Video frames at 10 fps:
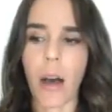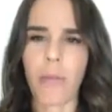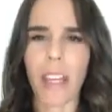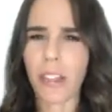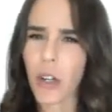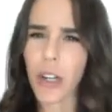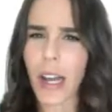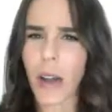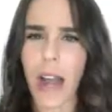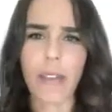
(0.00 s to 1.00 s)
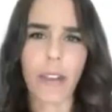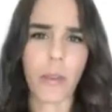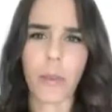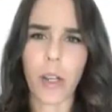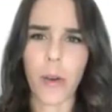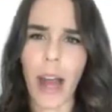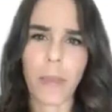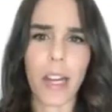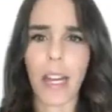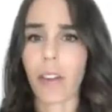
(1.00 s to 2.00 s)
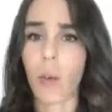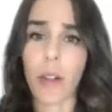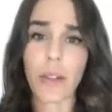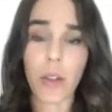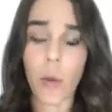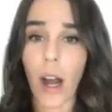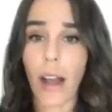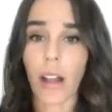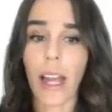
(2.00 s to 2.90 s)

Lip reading: They started out happening every once in a while,